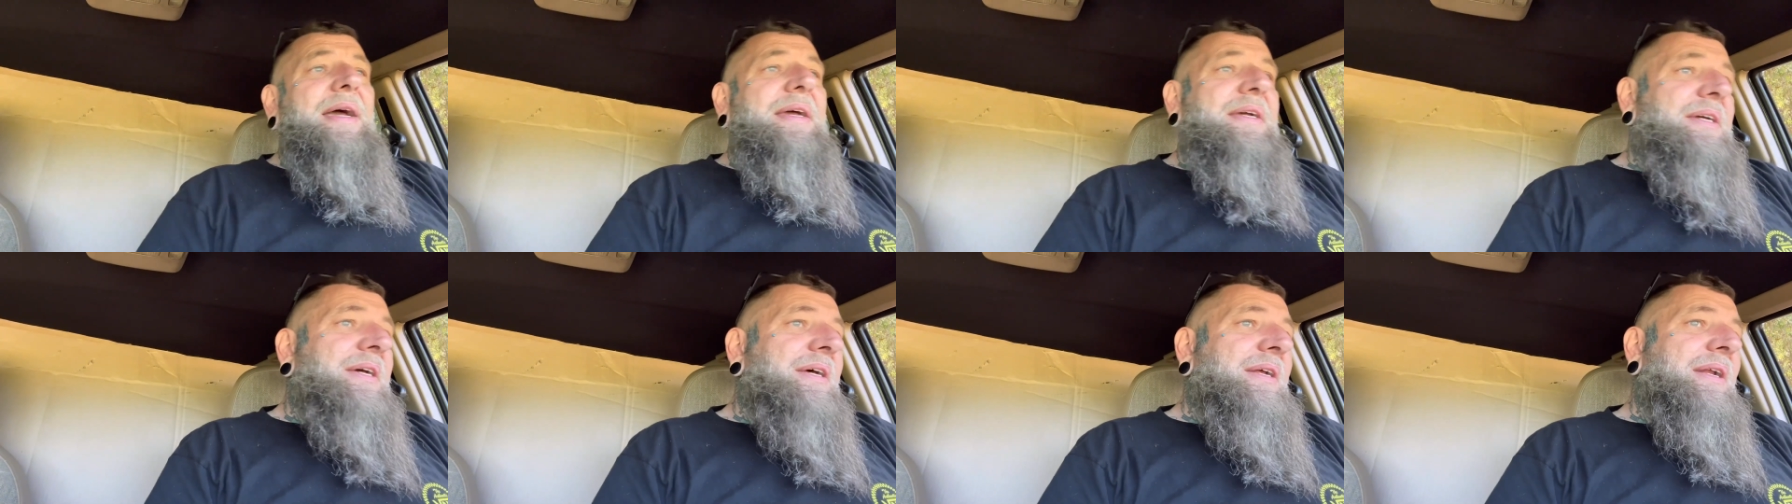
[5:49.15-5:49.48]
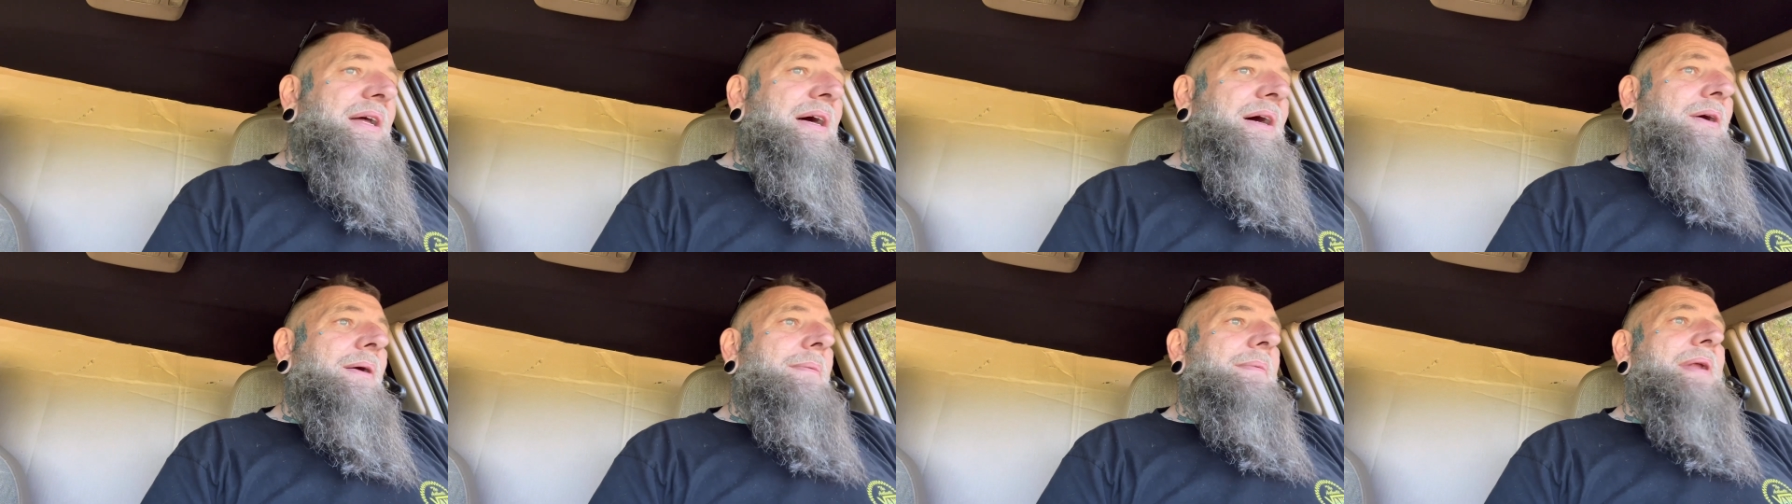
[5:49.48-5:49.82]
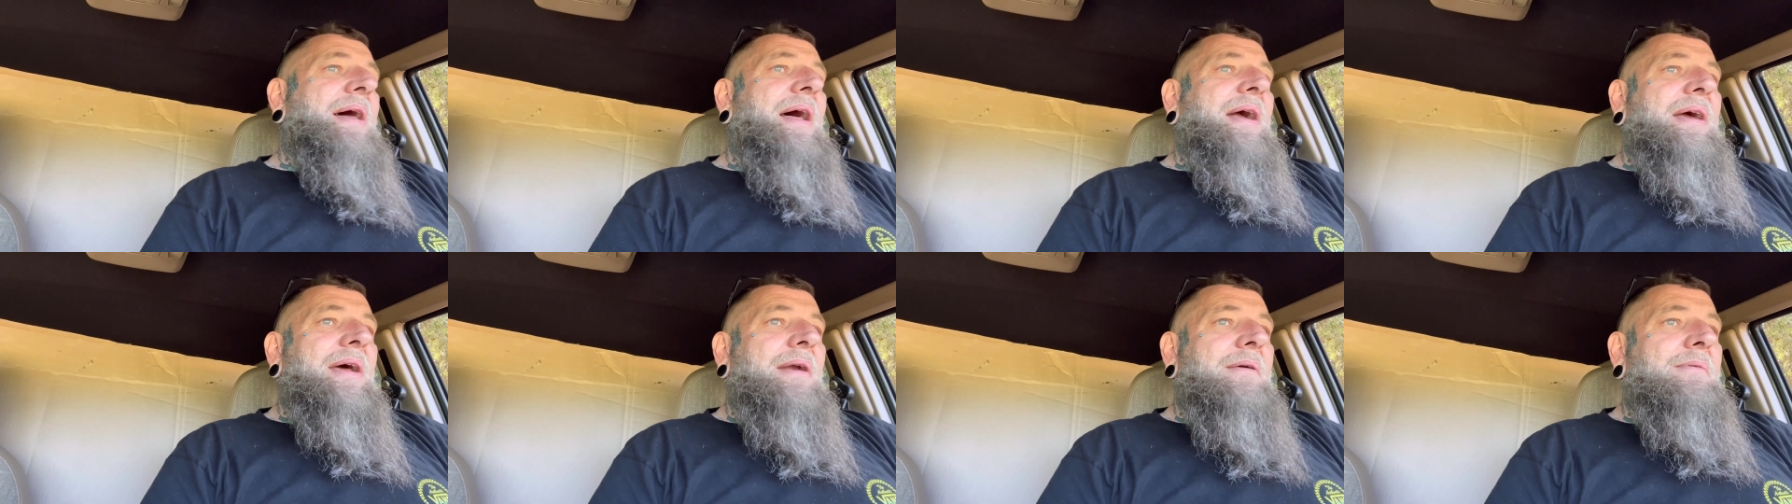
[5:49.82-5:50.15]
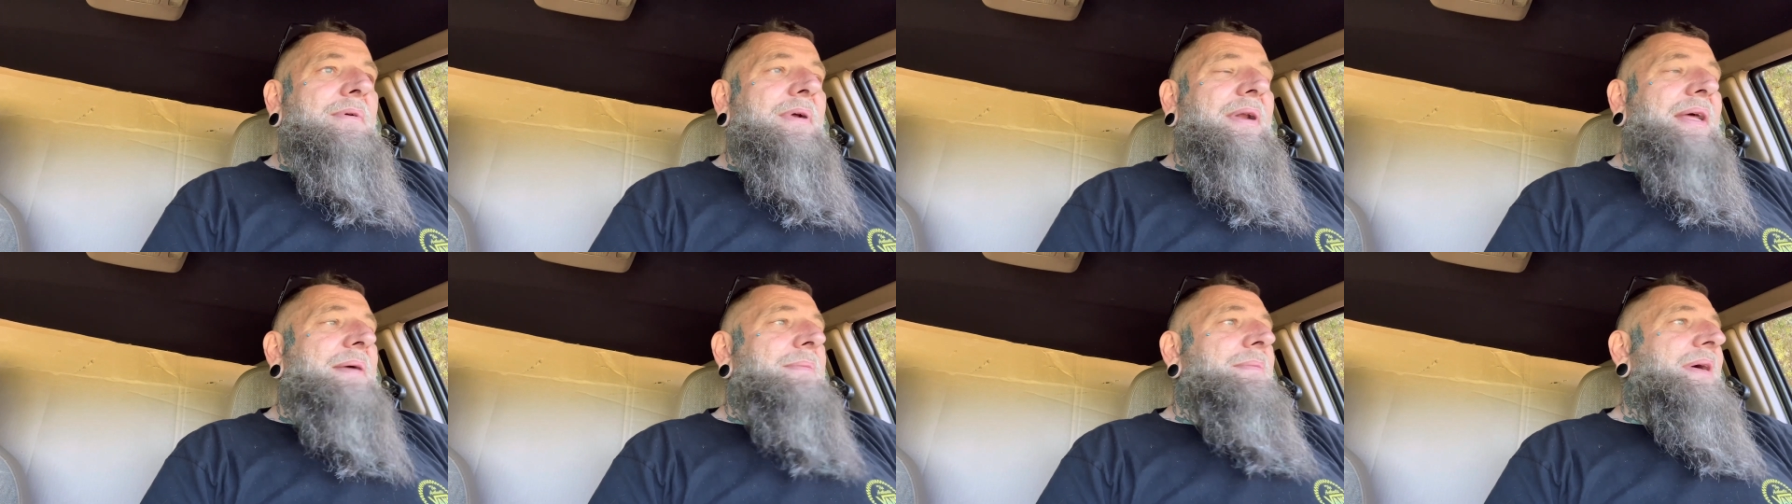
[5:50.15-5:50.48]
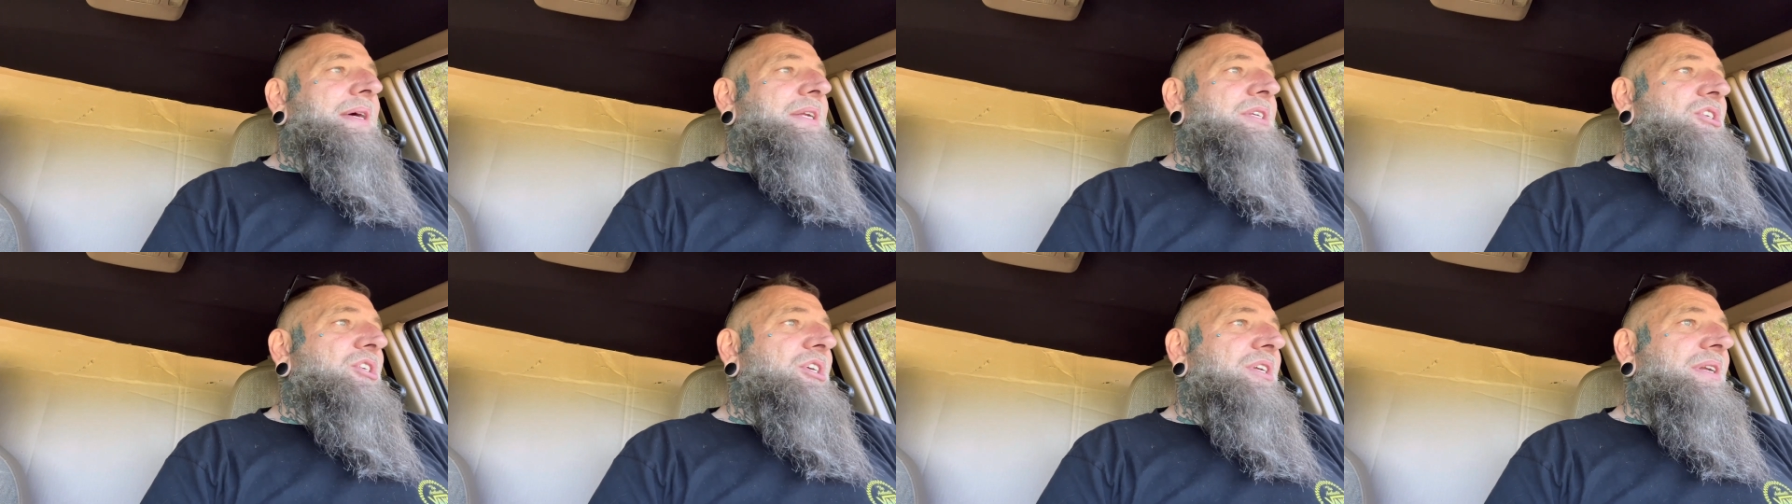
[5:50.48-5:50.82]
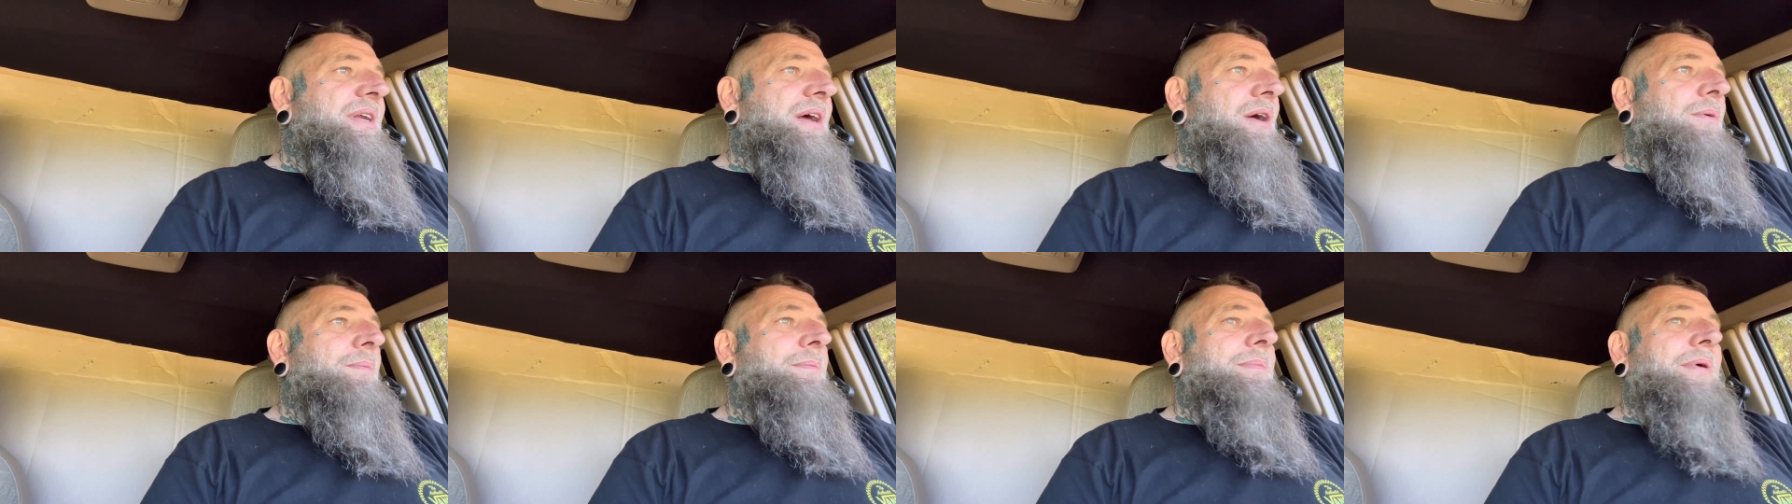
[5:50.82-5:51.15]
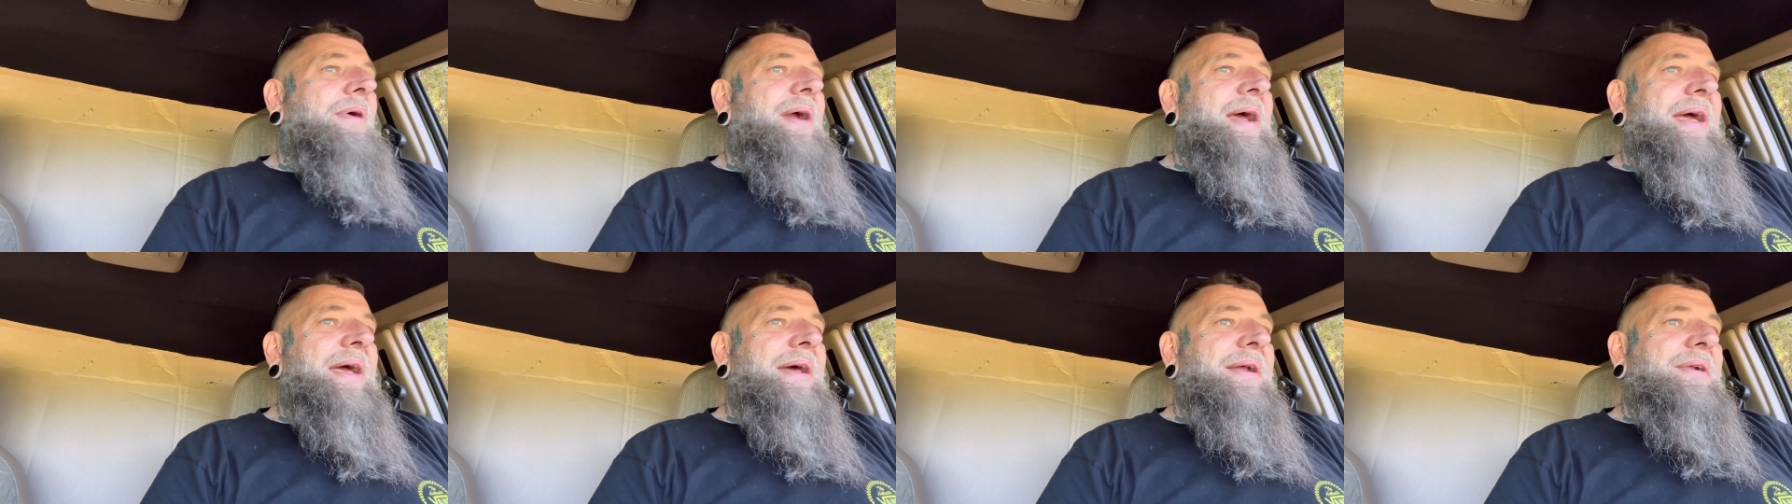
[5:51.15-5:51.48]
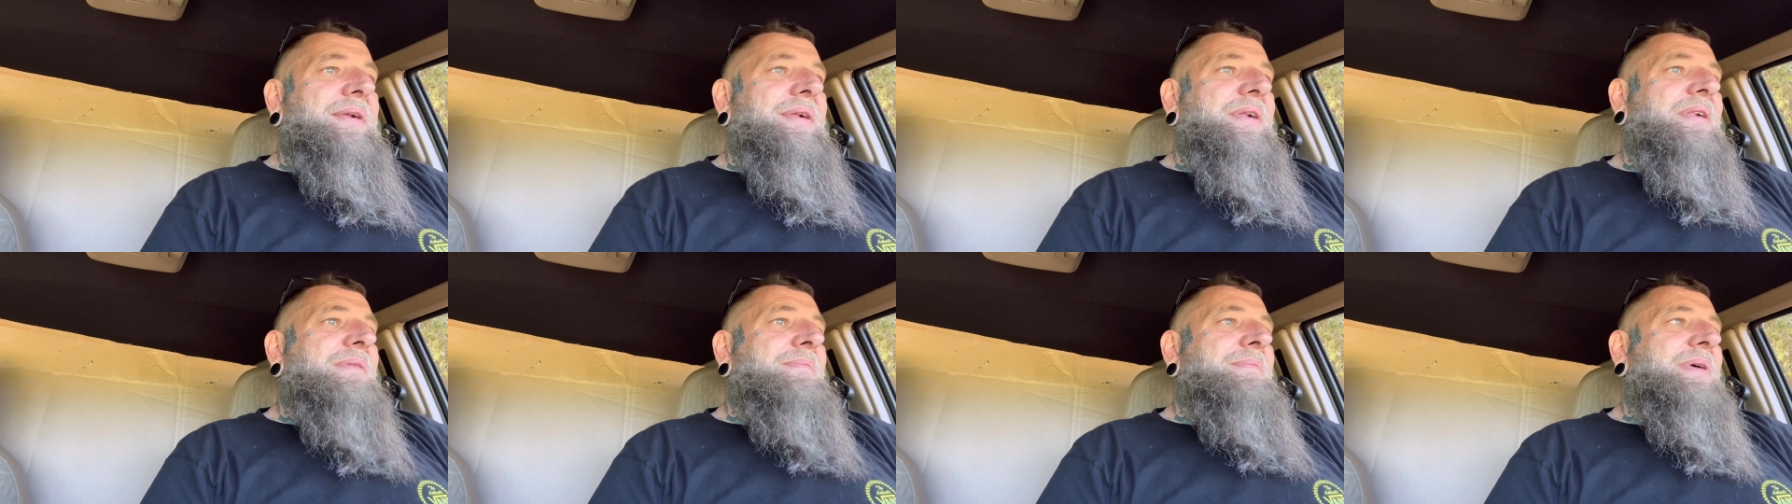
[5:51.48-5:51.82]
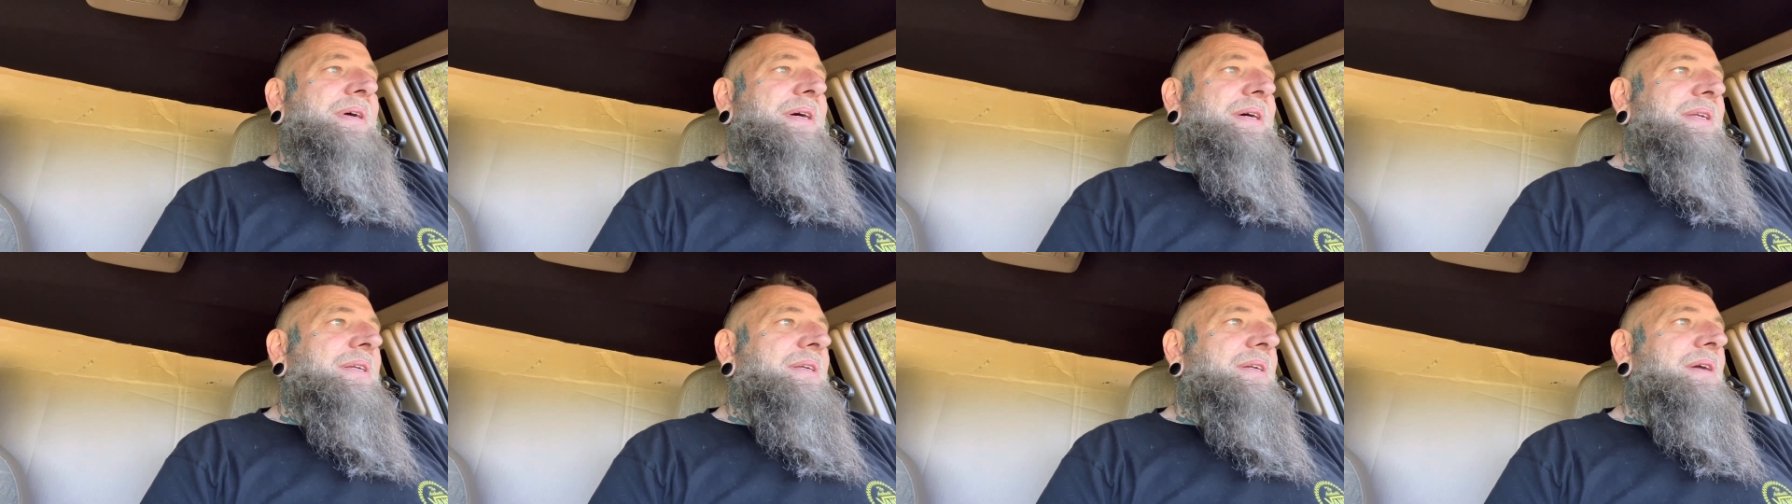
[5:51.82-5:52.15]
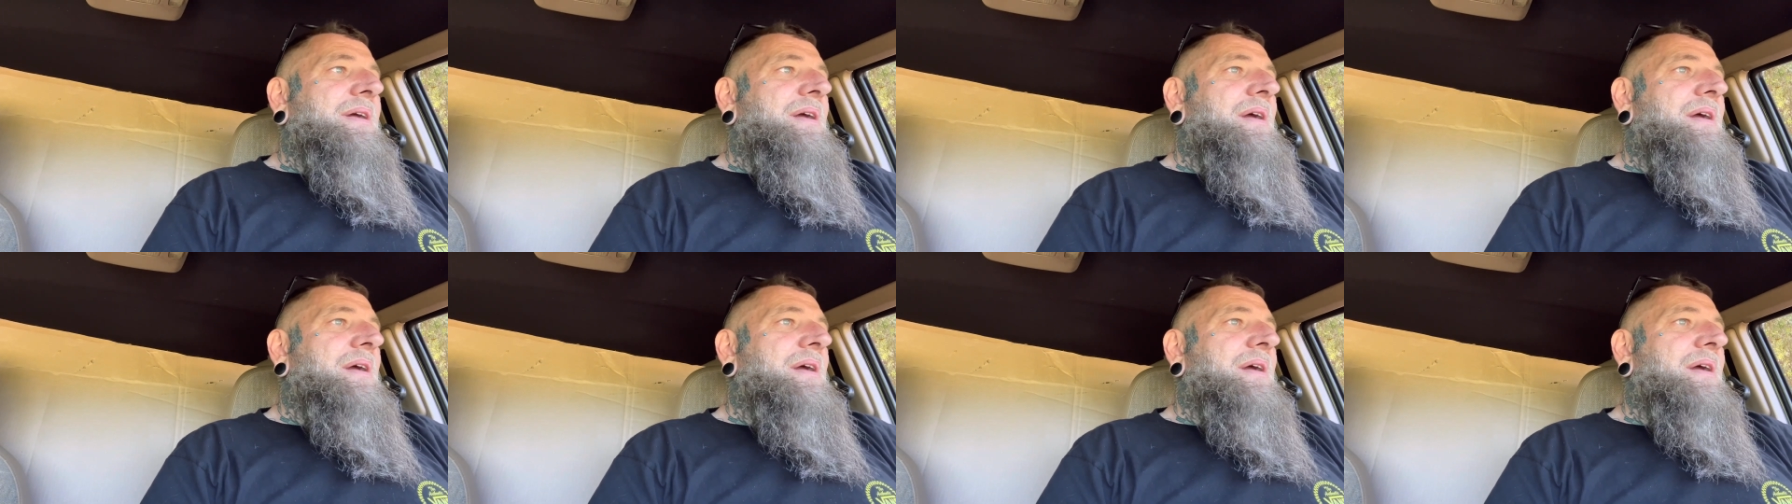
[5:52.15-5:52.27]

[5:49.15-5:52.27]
You know, I'm not going to really mention no brands, but